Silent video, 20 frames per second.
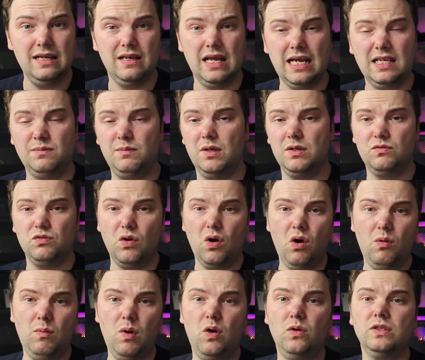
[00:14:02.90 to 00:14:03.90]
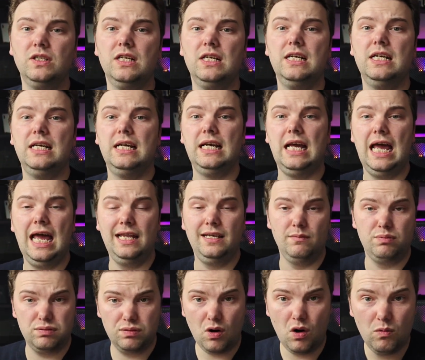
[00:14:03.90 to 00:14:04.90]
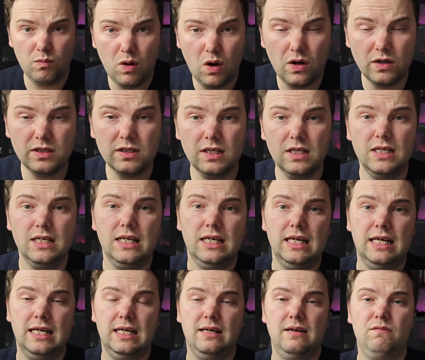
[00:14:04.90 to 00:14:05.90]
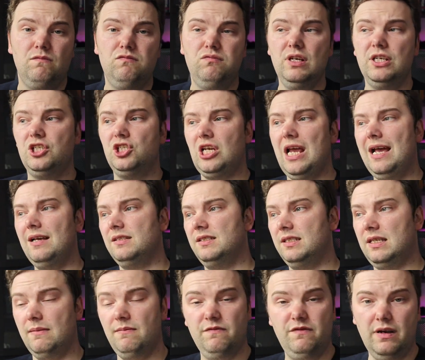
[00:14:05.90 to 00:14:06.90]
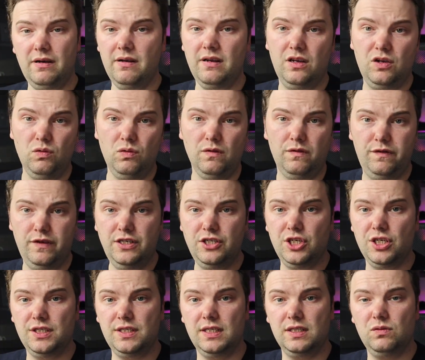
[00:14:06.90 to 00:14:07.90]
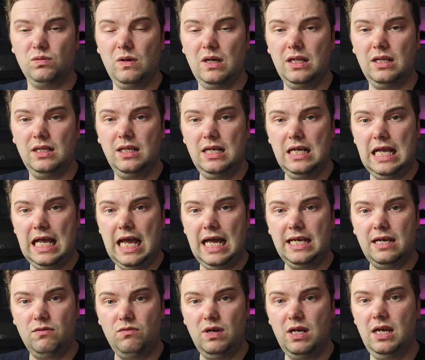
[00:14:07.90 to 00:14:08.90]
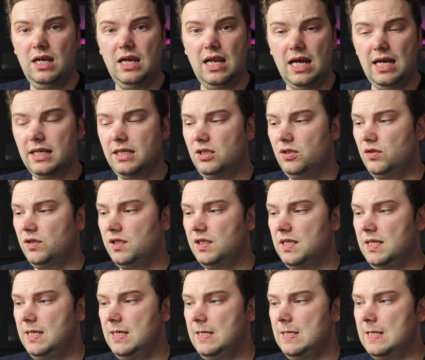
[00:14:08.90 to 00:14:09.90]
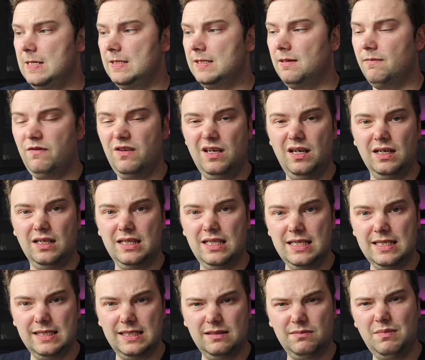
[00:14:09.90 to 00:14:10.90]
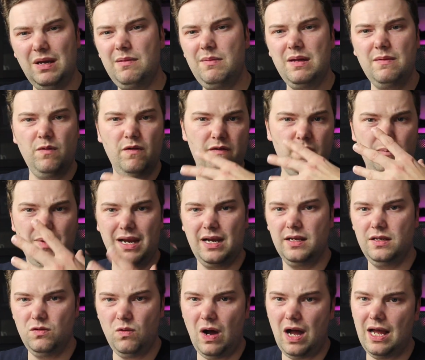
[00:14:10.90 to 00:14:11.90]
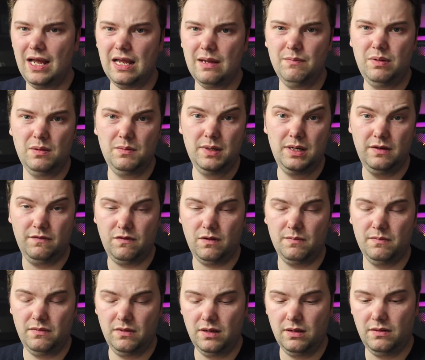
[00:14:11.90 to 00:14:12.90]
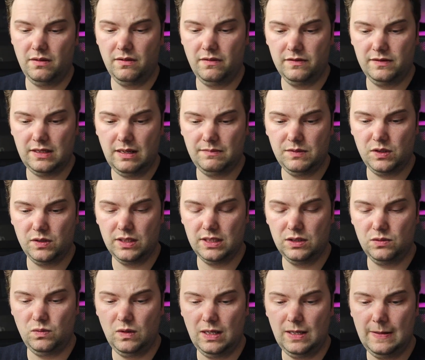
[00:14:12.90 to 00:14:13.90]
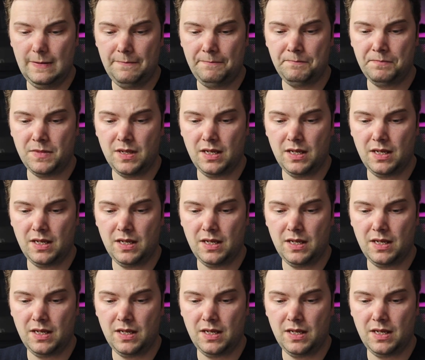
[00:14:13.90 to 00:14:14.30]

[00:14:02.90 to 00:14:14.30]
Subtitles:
an Expert RAW mode, and a Pro mode, which has some very cool features as well. And I really like to see something like this, maybe with a better UI implemented from Samsung as well.